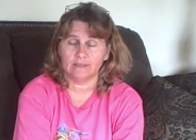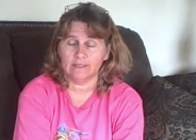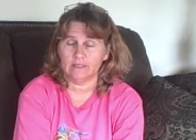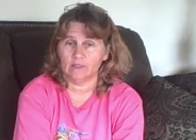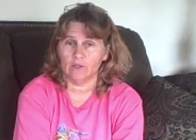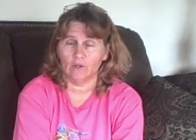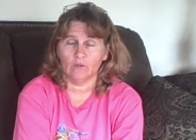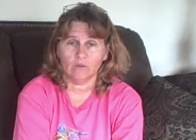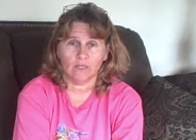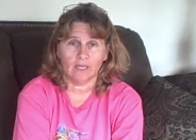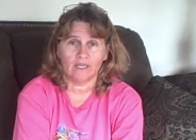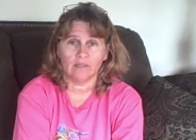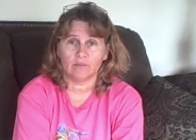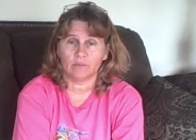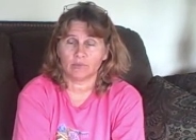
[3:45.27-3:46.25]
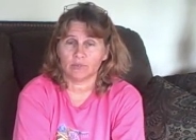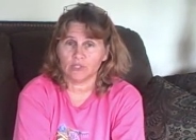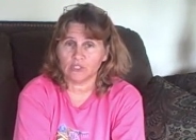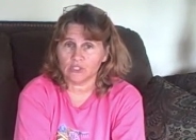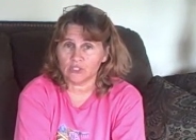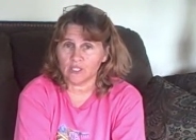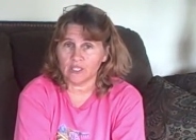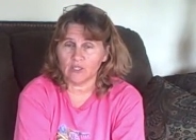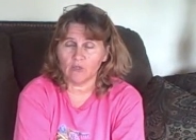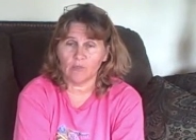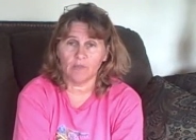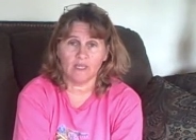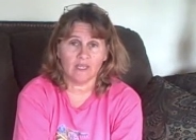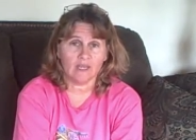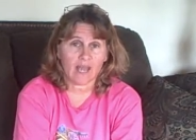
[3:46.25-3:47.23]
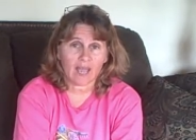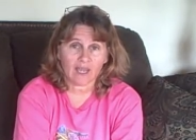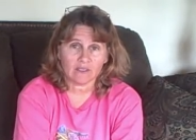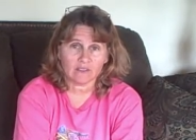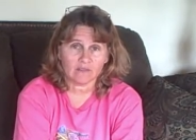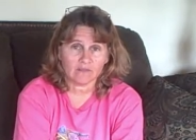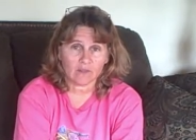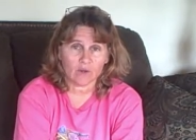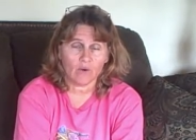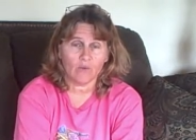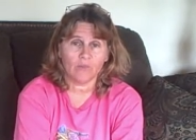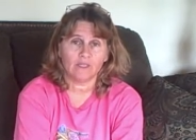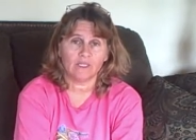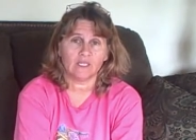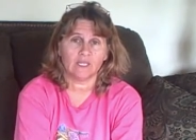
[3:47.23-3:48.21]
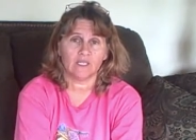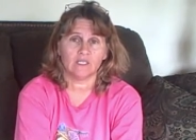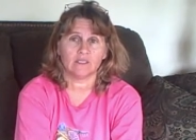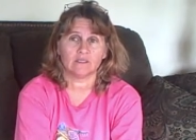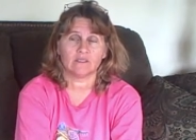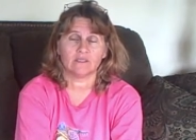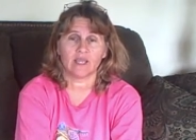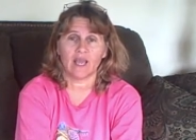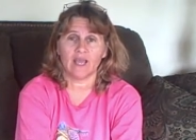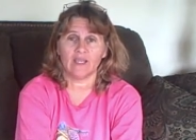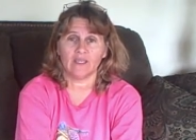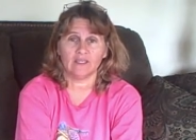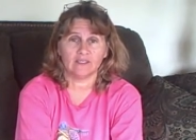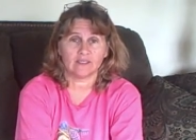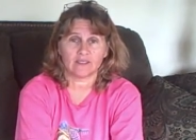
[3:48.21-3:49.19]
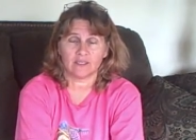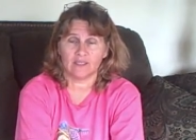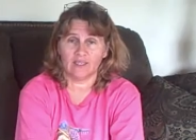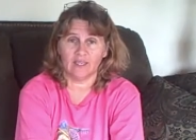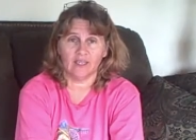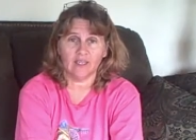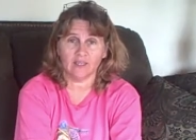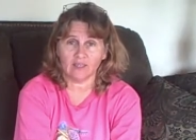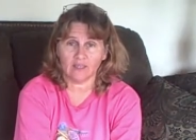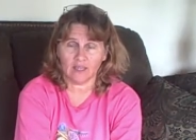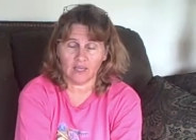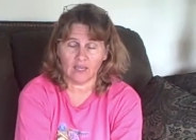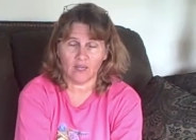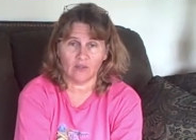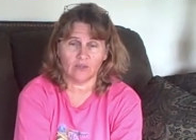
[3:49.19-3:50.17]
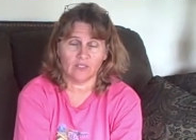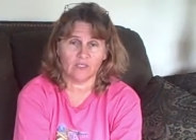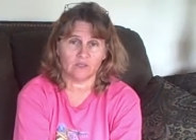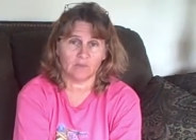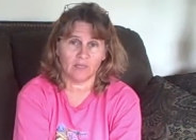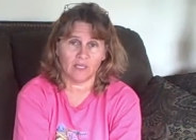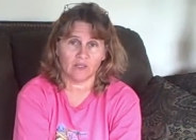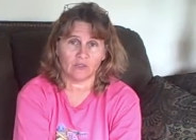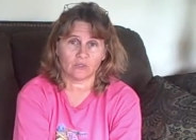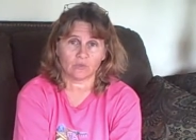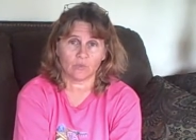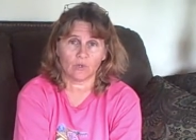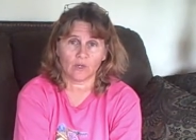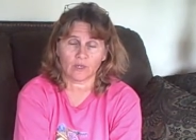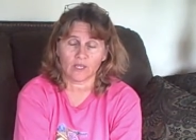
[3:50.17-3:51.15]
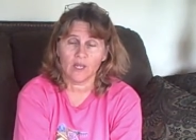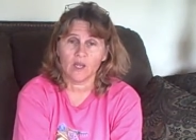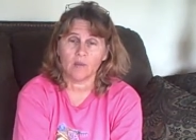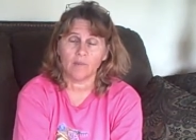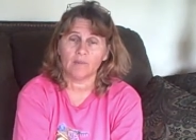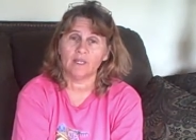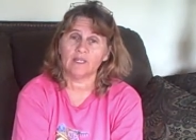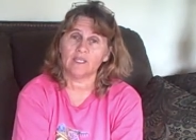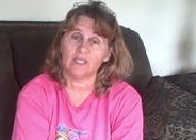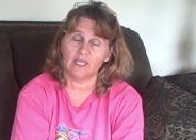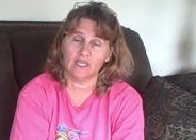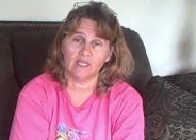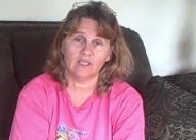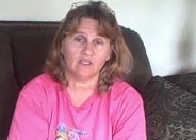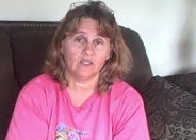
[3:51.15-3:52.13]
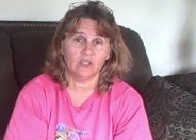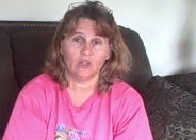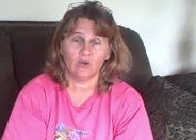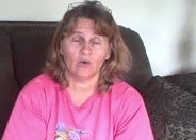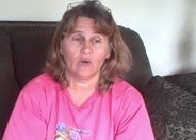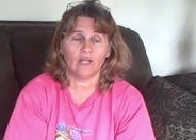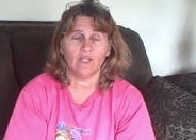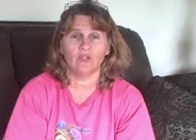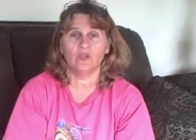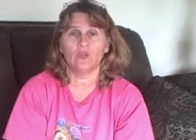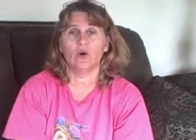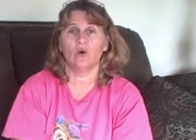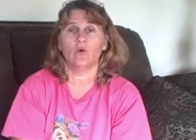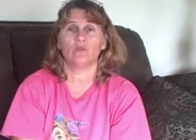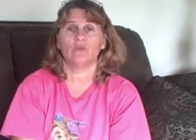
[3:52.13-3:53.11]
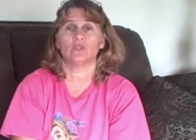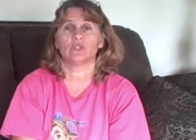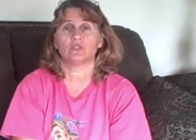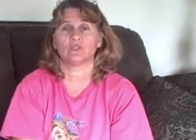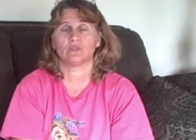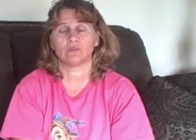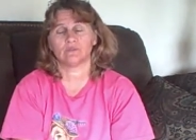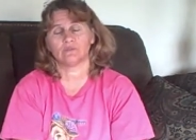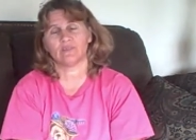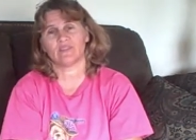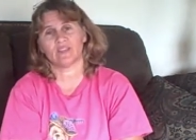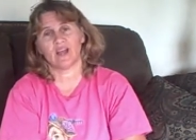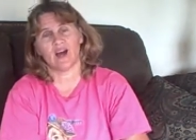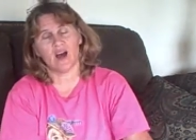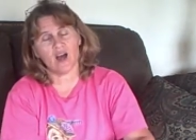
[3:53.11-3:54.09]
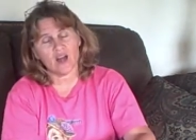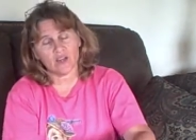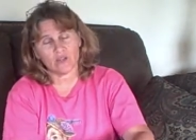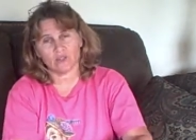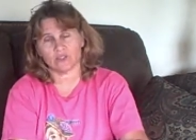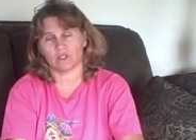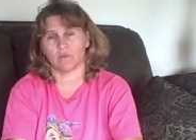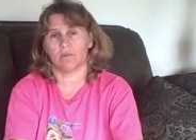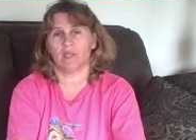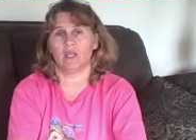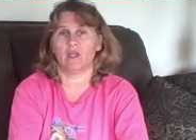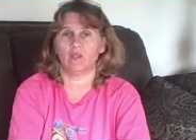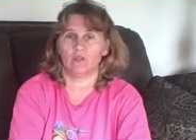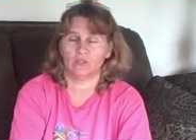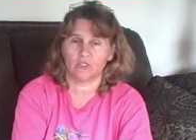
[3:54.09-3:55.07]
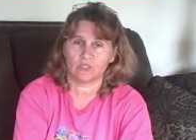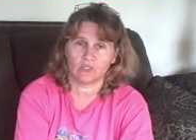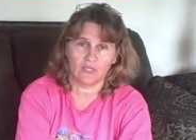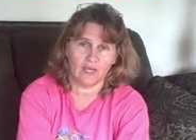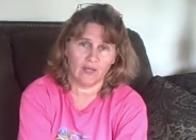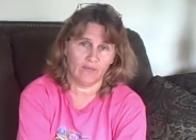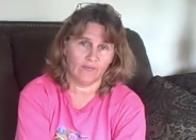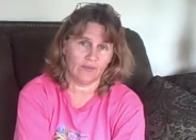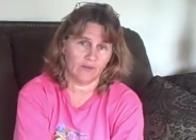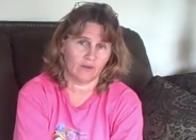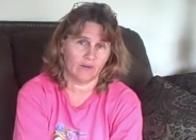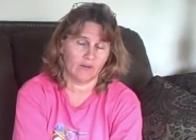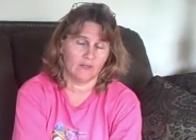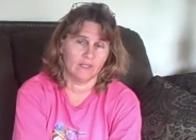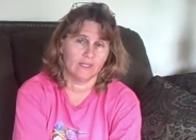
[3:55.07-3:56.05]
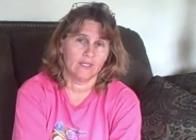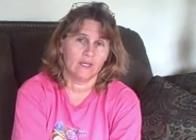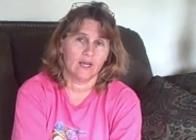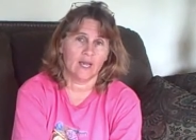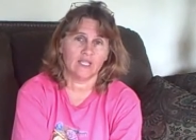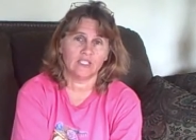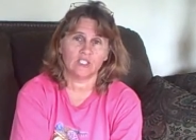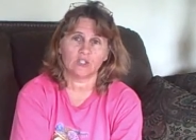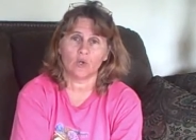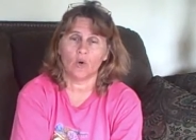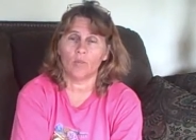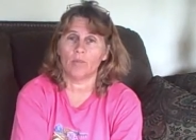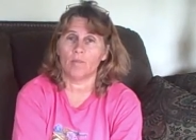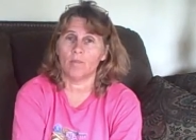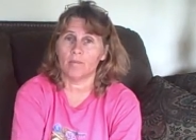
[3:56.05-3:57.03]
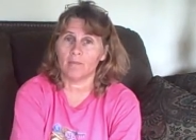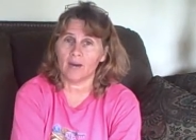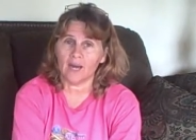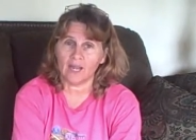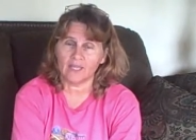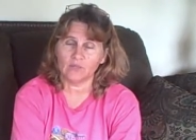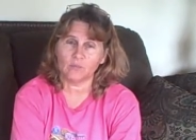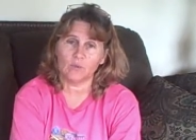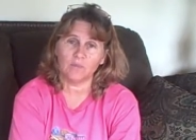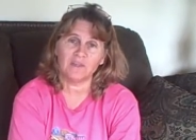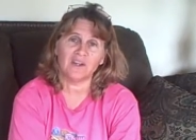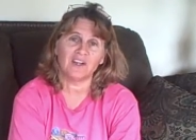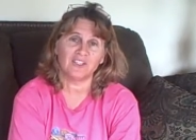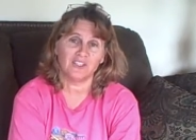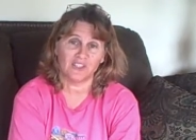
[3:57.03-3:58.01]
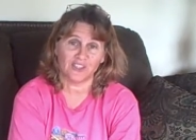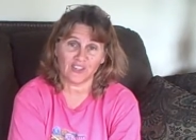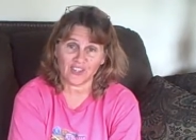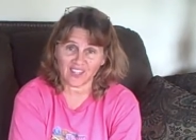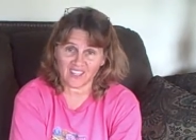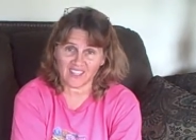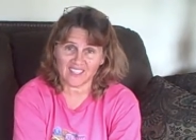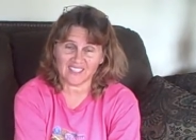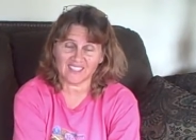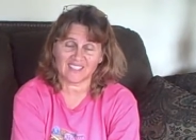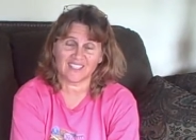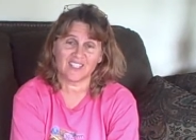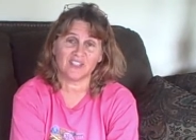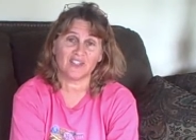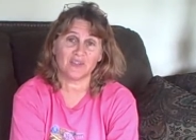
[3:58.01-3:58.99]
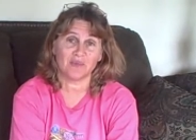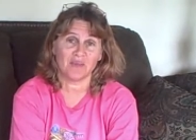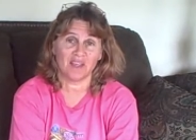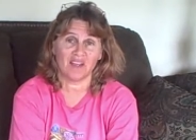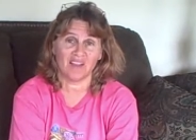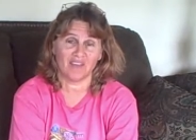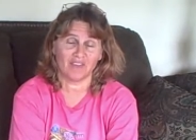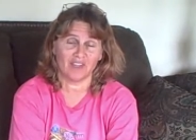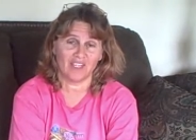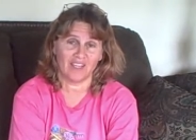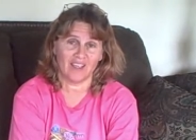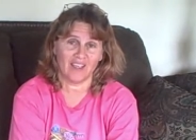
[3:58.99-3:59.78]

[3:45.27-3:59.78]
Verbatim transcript: you know, I appreciate you being active though because that is again how these mailers work. But again, you know, I know there's hundreds of mailers out there. I just hope mine will be on your list to mail every